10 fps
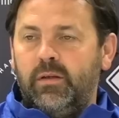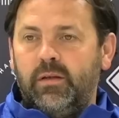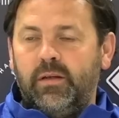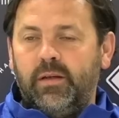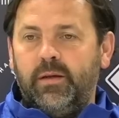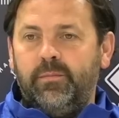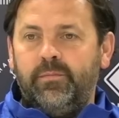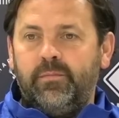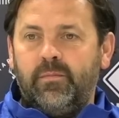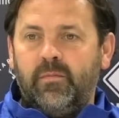
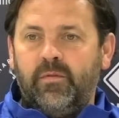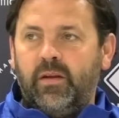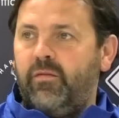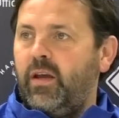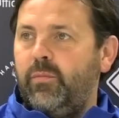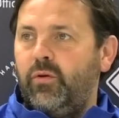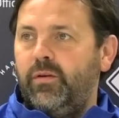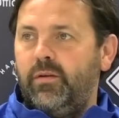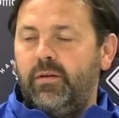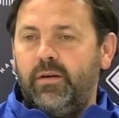Very
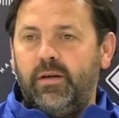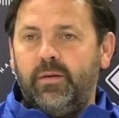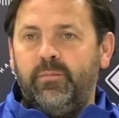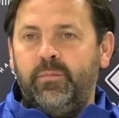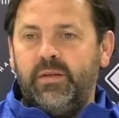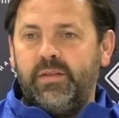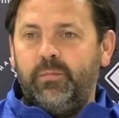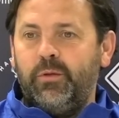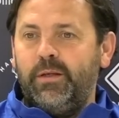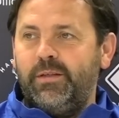vibrant, busy
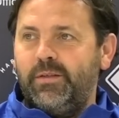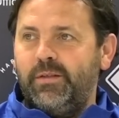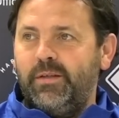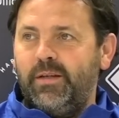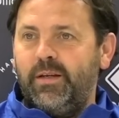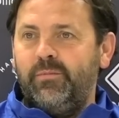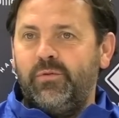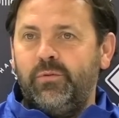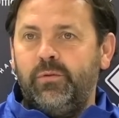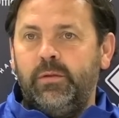place.
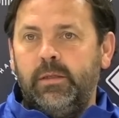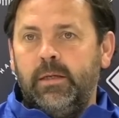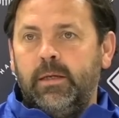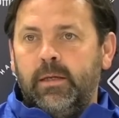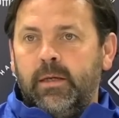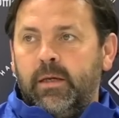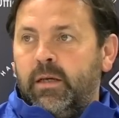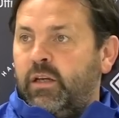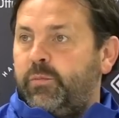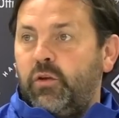So
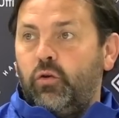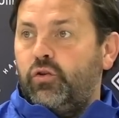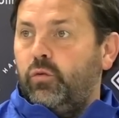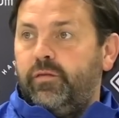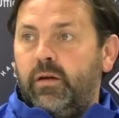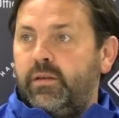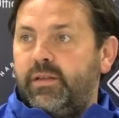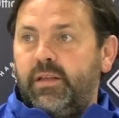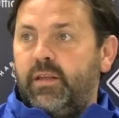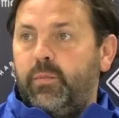it's been good so far, as I
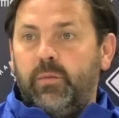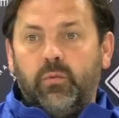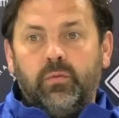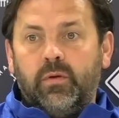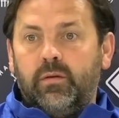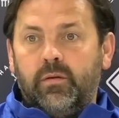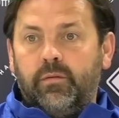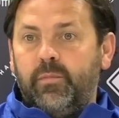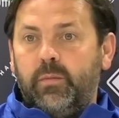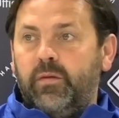said, the people that
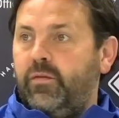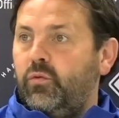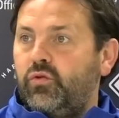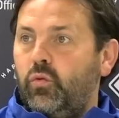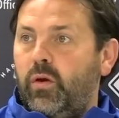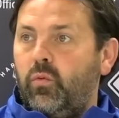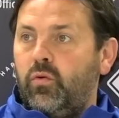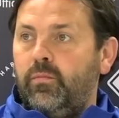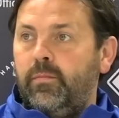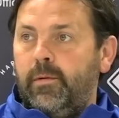have made me feel so
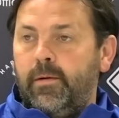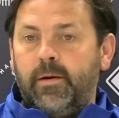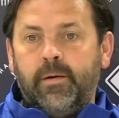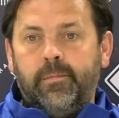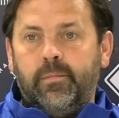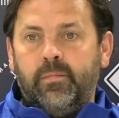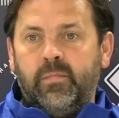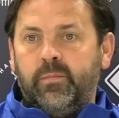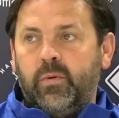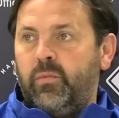welcome.
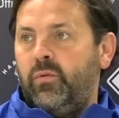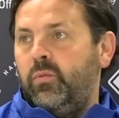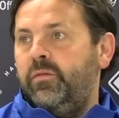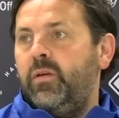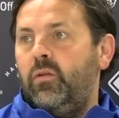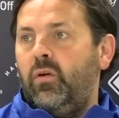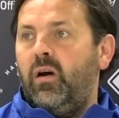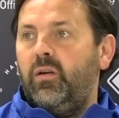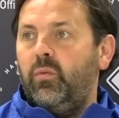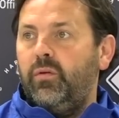But we know we've got a lot of
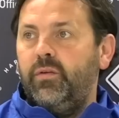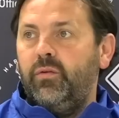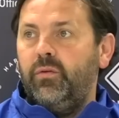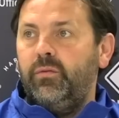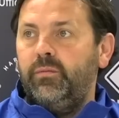hard work to do.